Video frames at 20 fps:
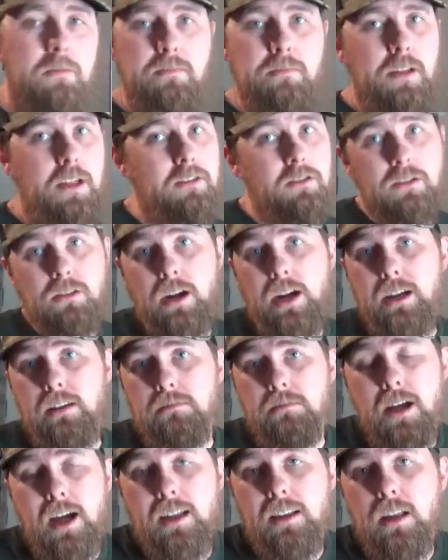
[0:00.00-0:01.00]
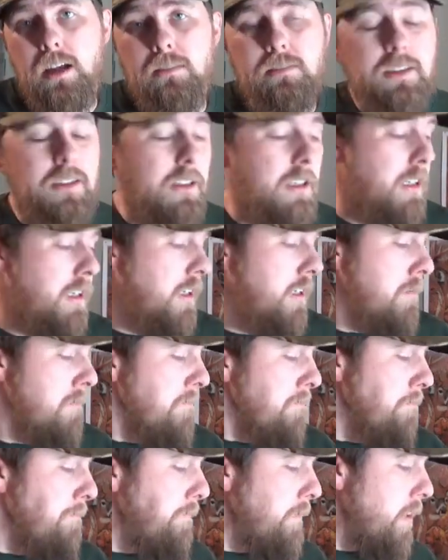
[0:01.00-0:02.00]
It's great. I love it.
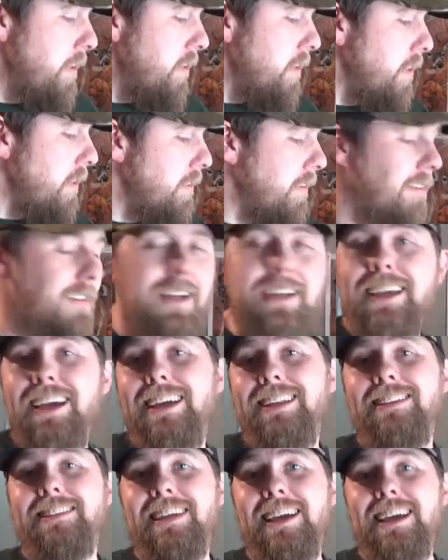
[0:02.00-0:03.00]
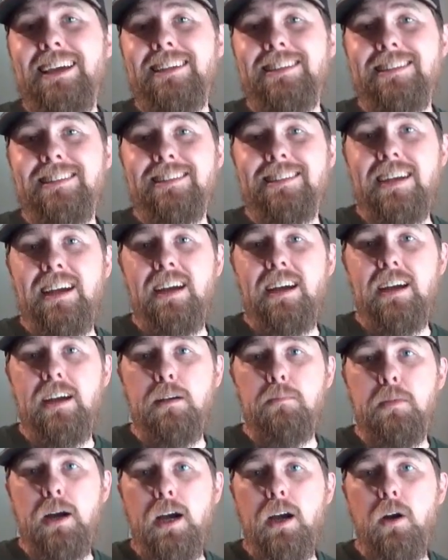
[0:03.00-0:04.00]
So again, thanks.
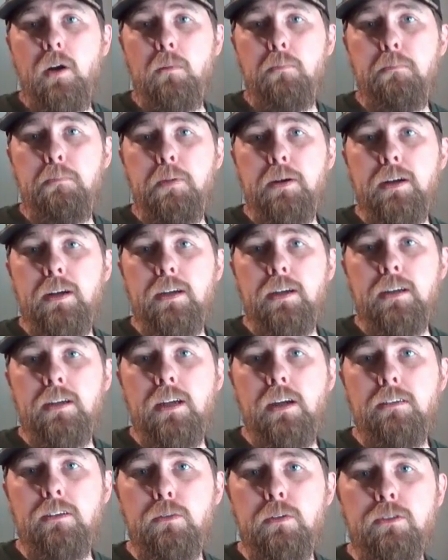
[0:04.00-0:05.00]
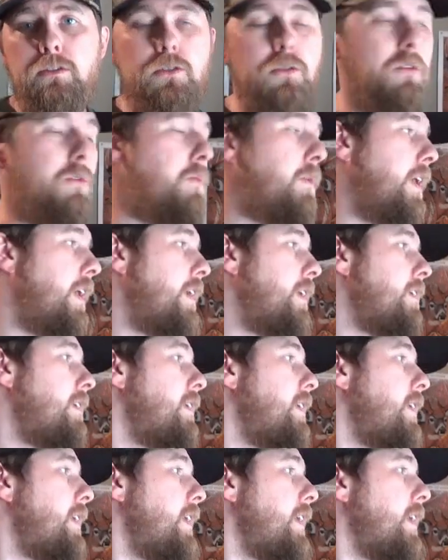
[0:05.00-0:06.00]
I hope everyone's doing
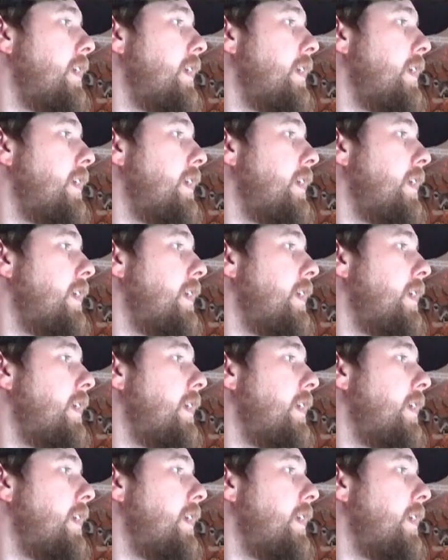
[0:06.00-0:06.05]
well.